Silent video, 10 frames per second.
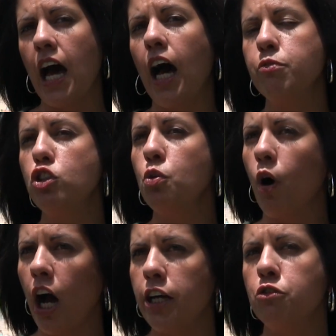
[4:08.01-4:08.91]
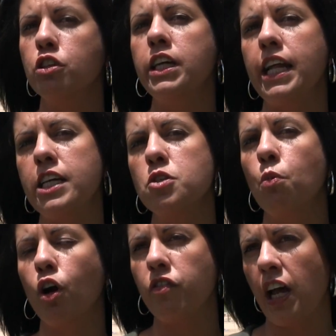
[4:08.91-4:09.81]
up to 100 is
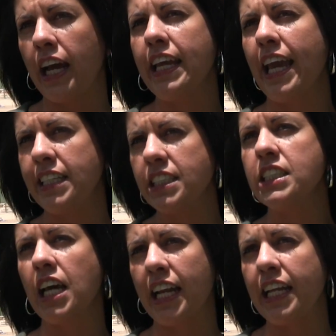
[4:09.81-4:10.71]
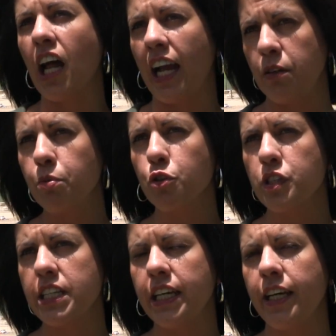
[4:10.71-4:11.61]
more of 98 to
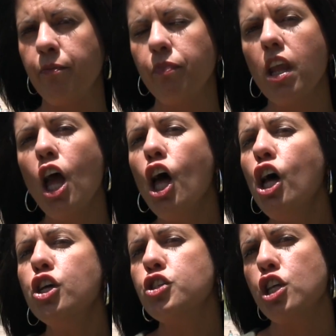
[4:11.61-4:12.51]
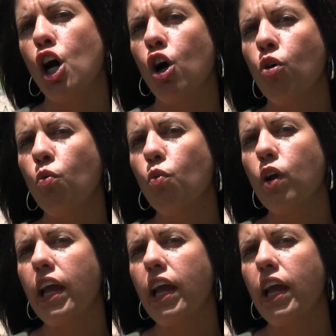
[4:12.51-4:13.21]
99%. So